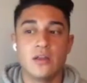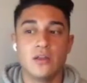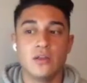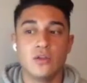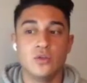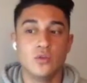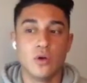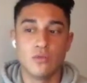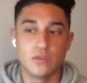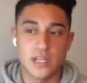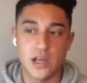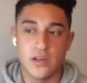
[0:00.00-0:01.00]
You
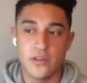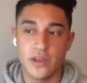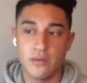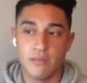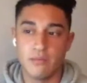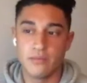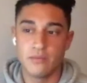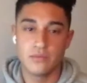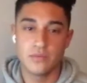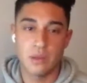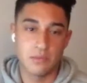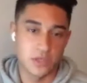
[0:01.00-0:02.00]
don't tell them,
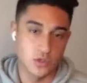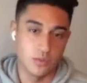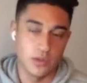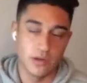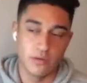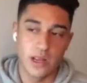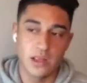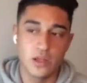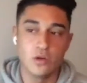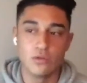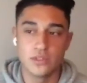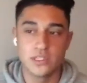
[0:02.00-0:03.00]
I'm assuming, right? You
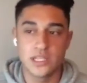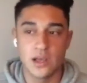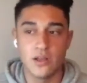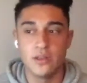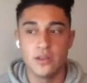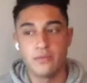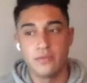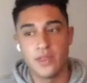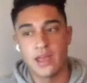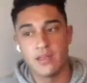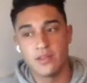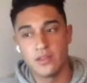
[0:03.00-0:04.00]
don't tell them
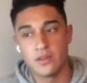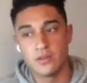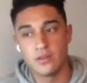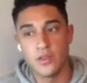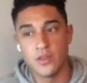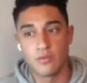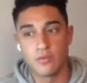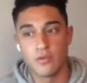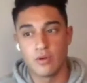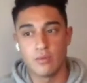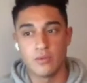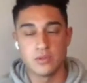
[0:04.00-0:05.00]
that the other
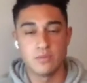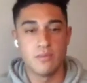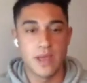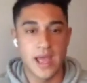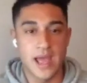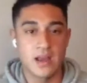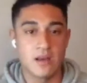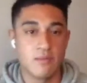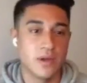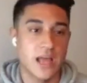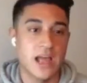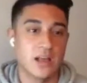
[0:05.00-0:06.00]
program was bad,
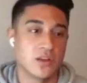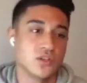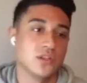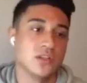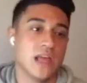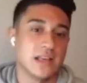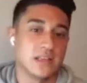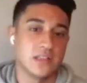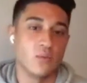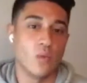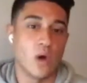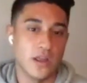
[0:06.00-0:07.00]
but actually ask
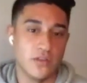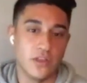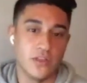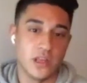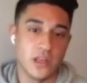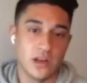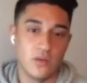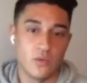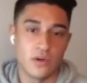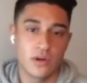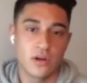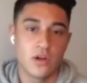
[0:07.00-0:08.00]
them why they think it didn't
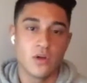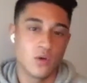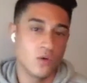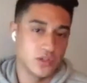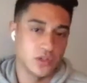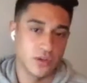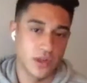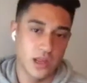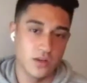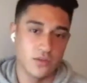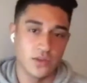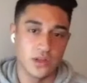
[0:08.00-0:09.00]
work. Or is it okay,
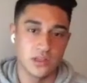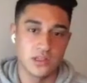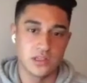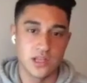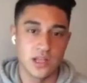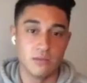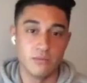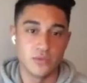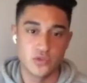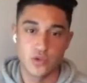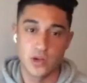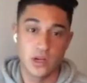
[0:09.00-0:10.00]
do you think, to just tell them
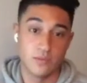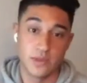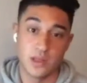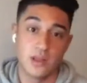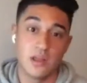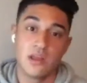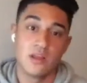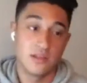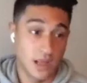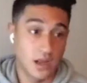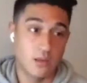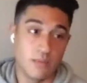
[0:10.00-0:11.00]
straight up that
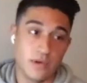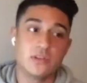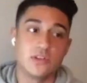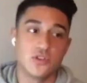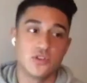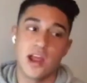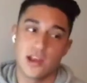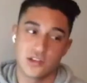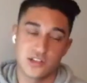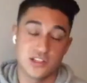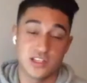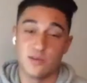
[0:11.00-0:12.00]
that company's just trash?
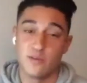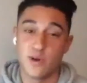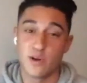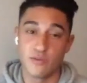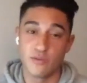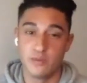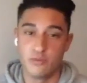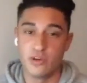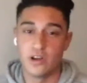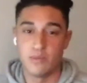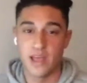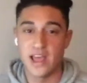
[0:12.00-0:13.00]
Because some of them are really
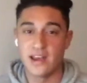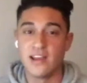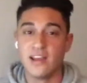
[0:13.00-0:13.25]
pretty bad.